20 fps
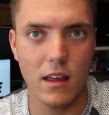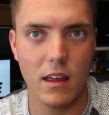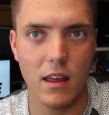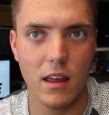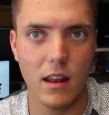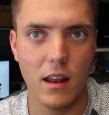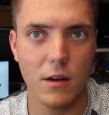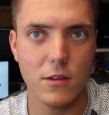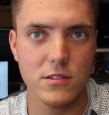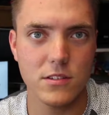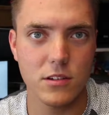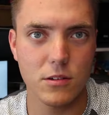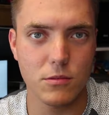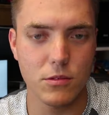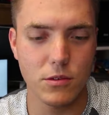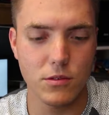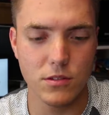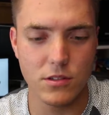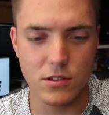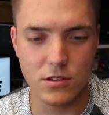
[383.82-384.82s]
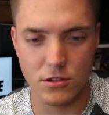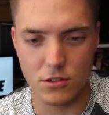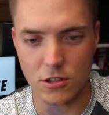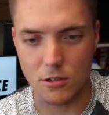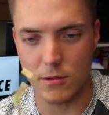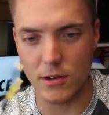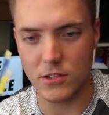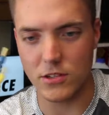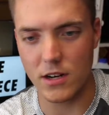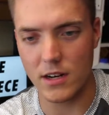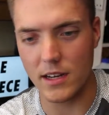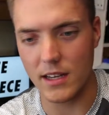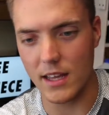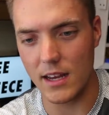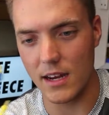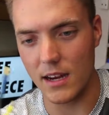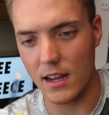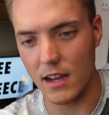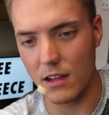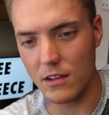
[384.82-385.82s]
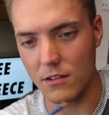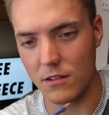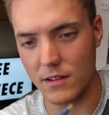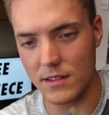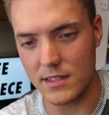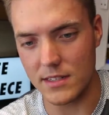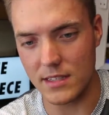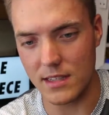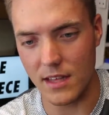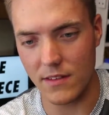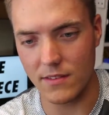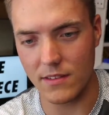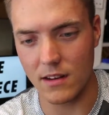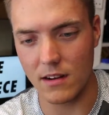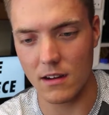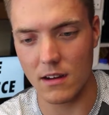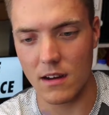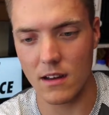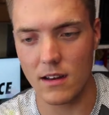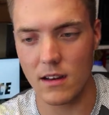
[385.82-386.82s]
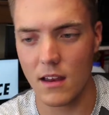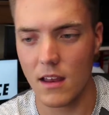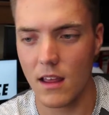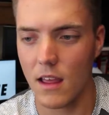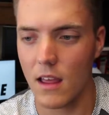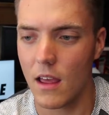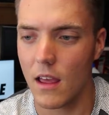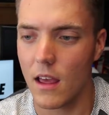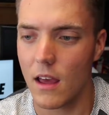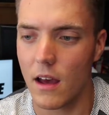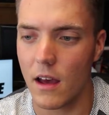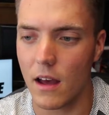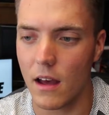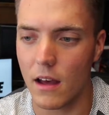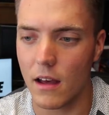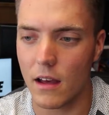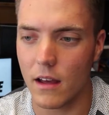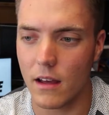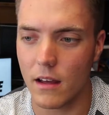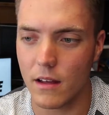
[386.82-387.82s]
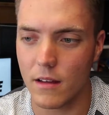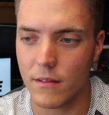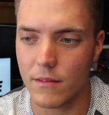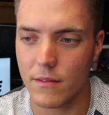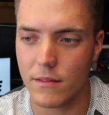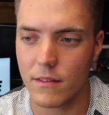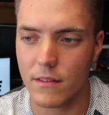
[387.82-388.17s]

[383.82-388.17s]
And I was going to ruin the screw by trying to get it out, so I just left it on. But